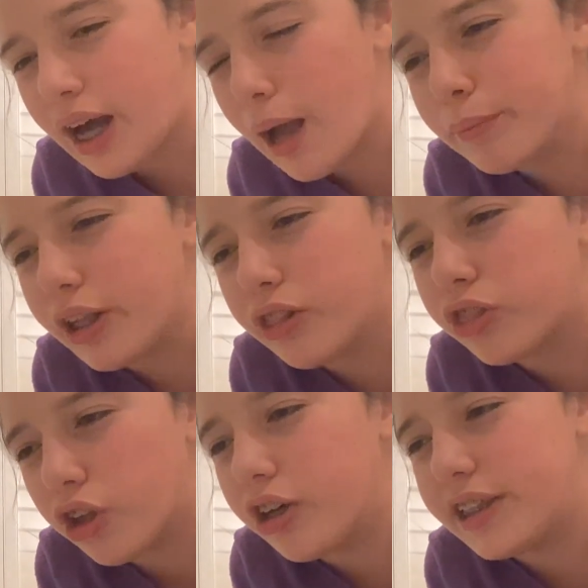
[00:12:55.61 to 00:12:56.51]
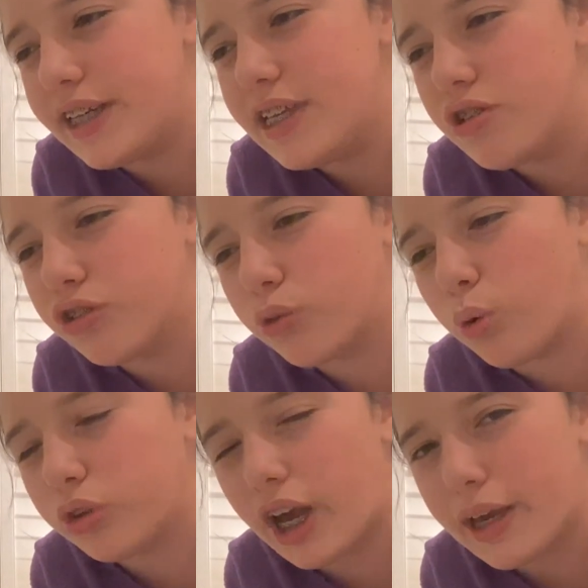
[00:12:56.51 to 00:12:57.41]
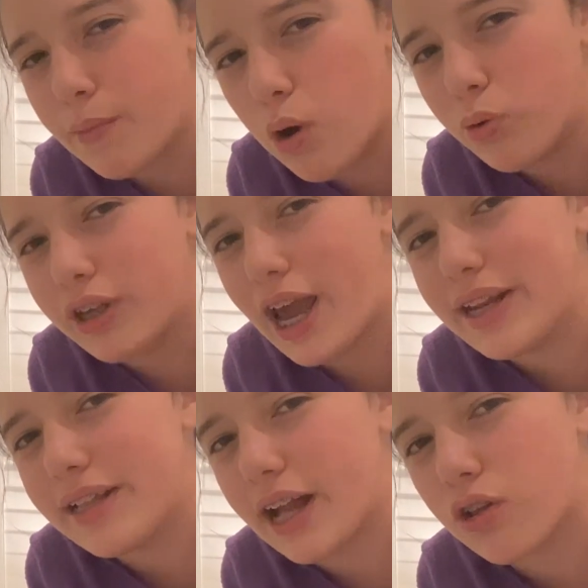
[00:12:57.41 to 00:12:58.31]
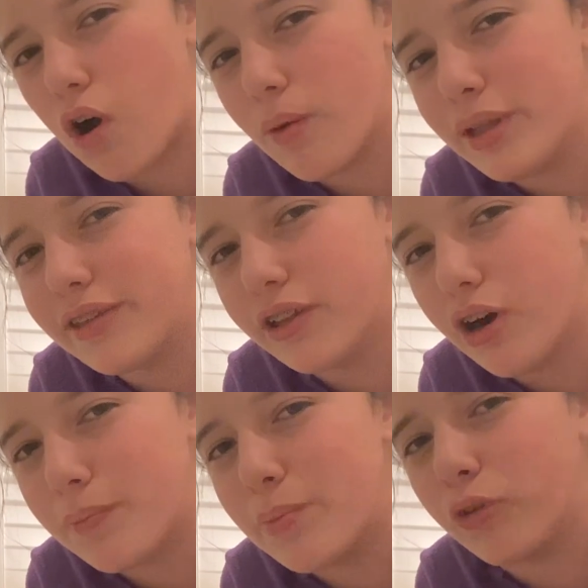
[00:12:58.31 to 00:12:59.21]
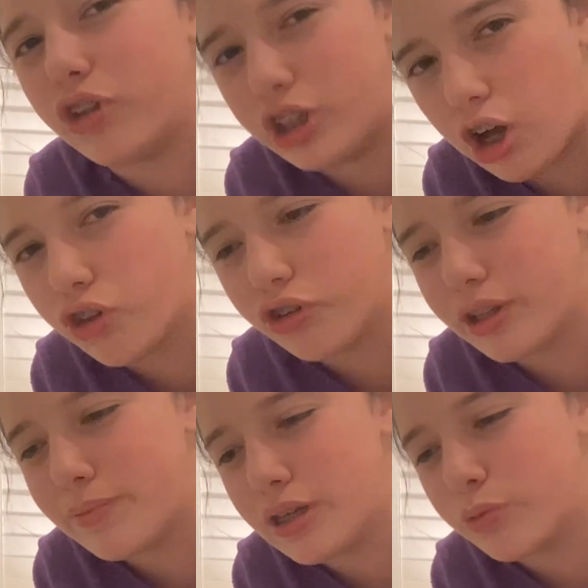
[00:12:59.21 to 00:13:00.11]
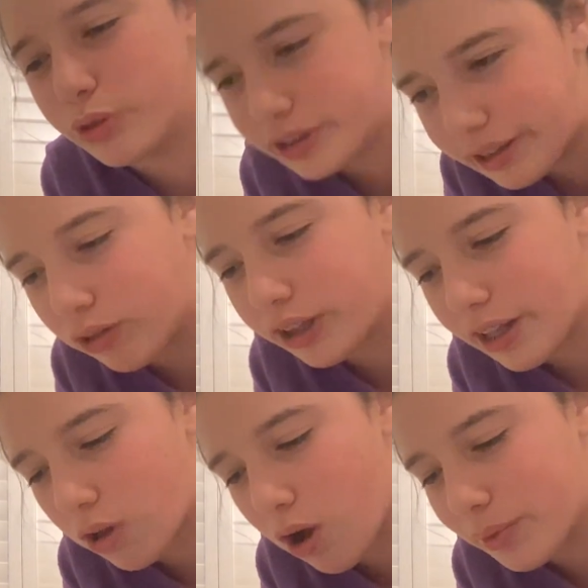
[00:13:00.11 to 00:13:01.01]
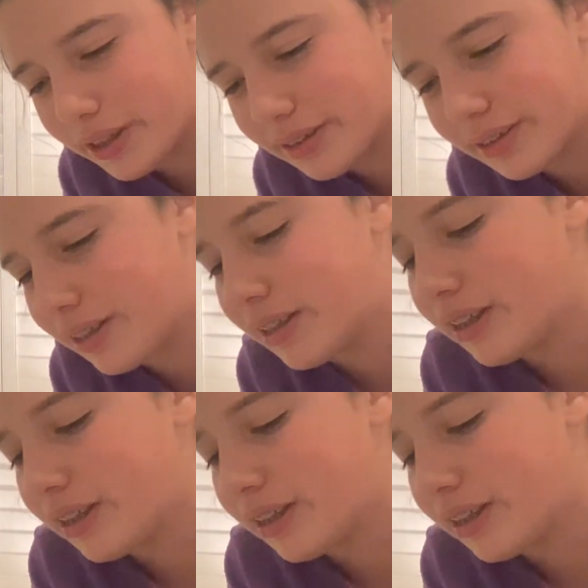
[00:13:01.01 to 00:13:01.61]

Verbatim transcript: I'm like 13 years old. I am okay to get comments. There are people younger than me who still get comments.